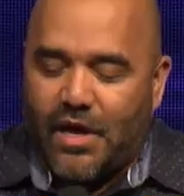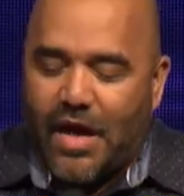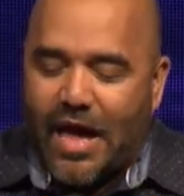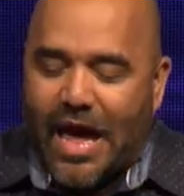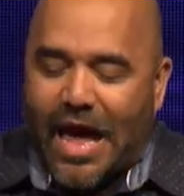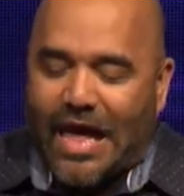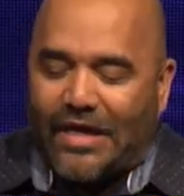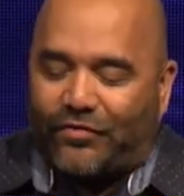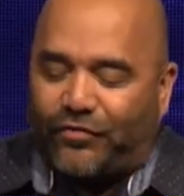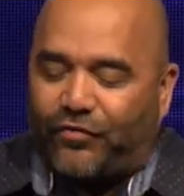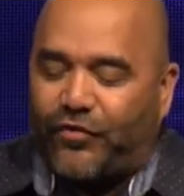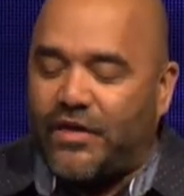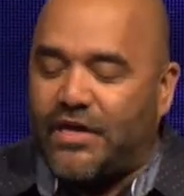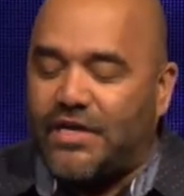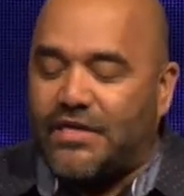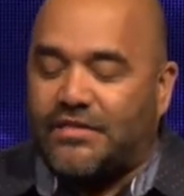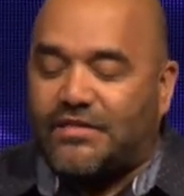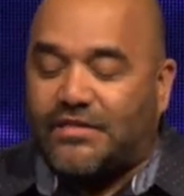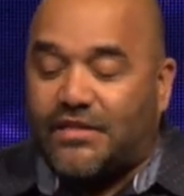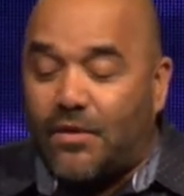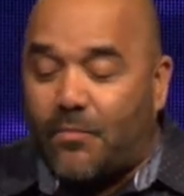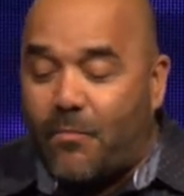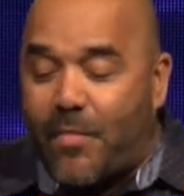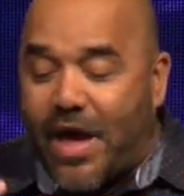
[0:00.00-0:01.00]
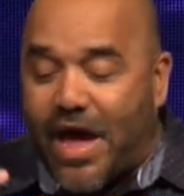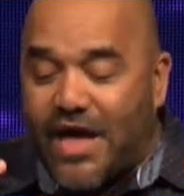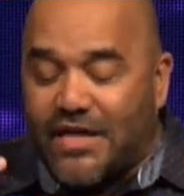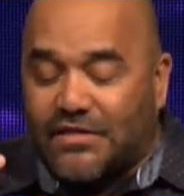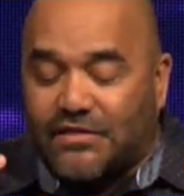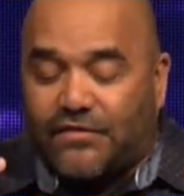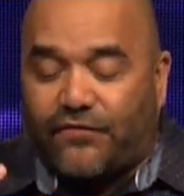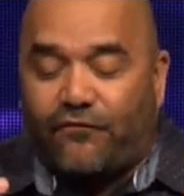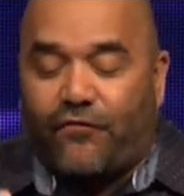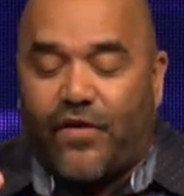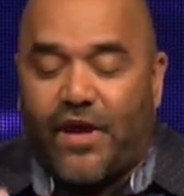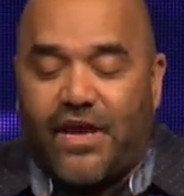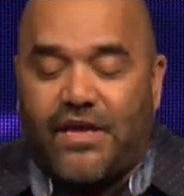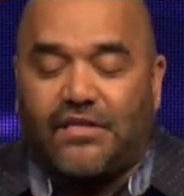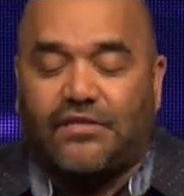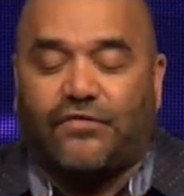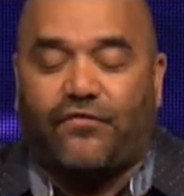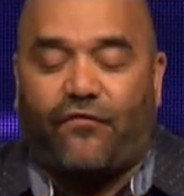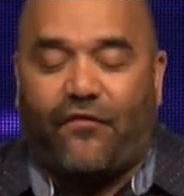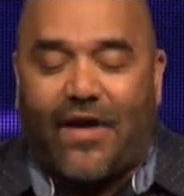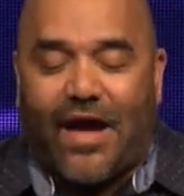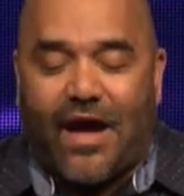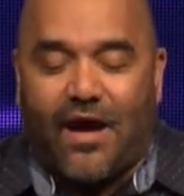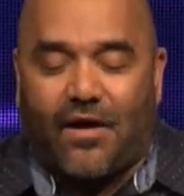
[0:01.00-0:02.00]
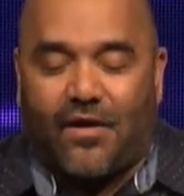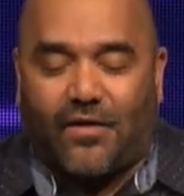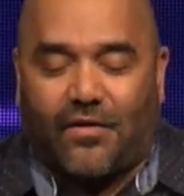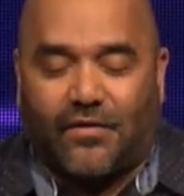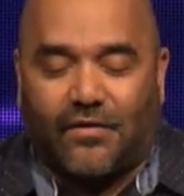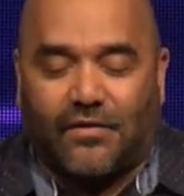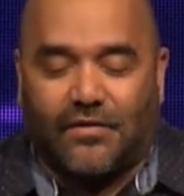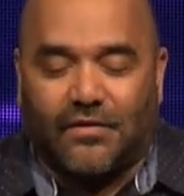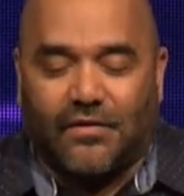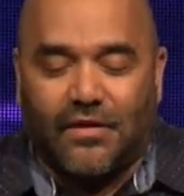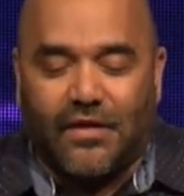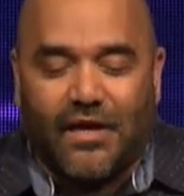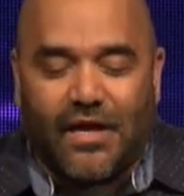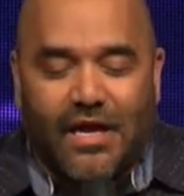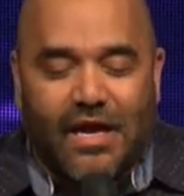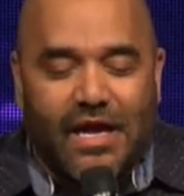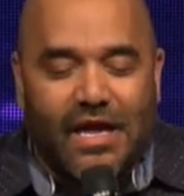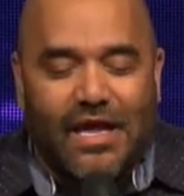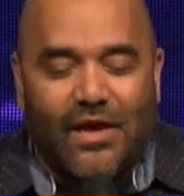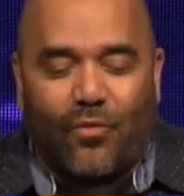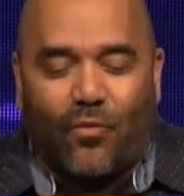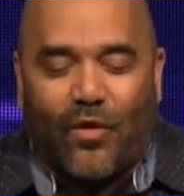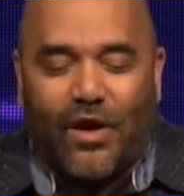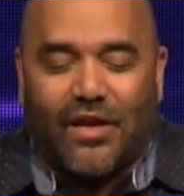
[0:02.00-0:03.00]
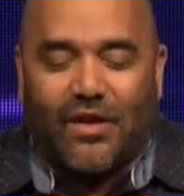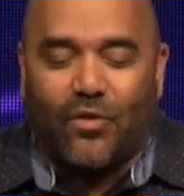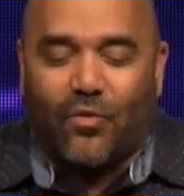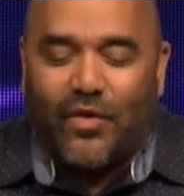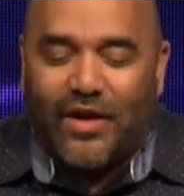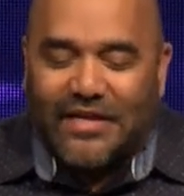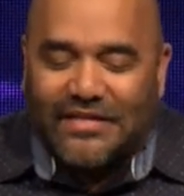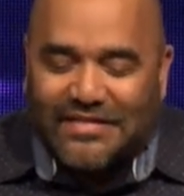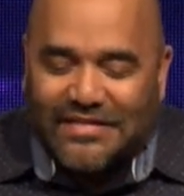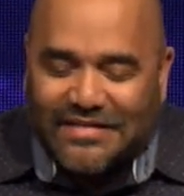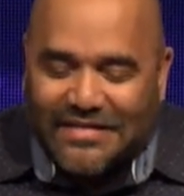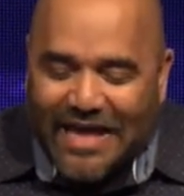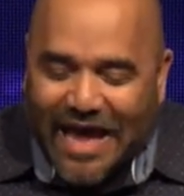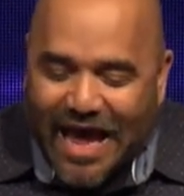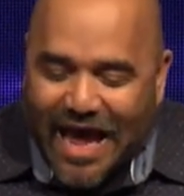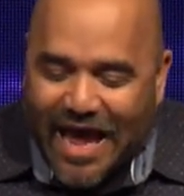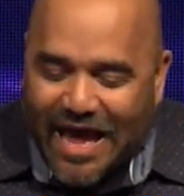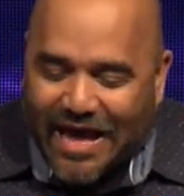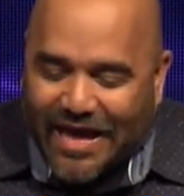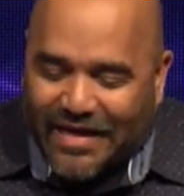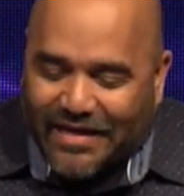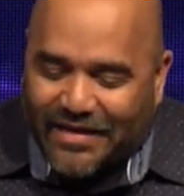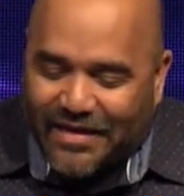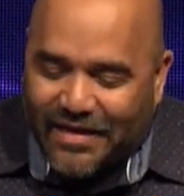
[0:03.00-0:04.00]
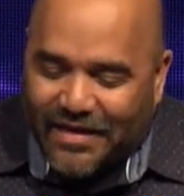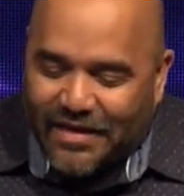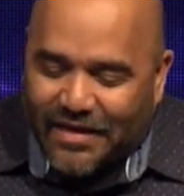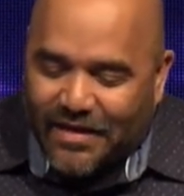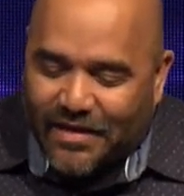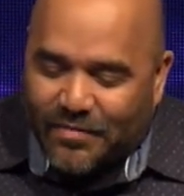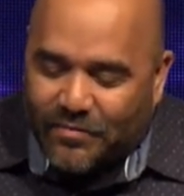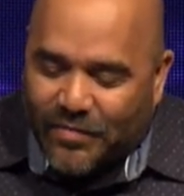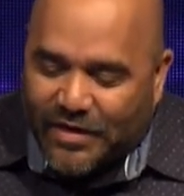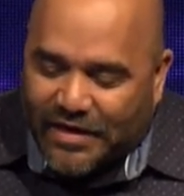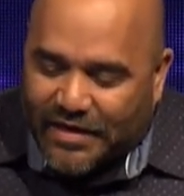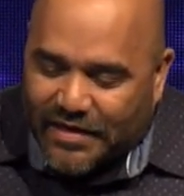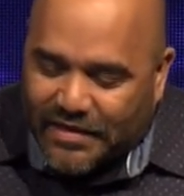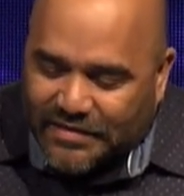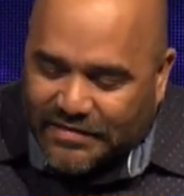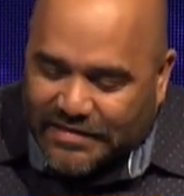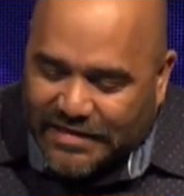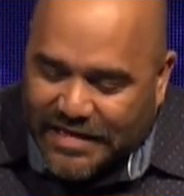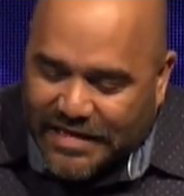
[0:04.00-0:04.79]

At this, the man's face fell. He went away sad because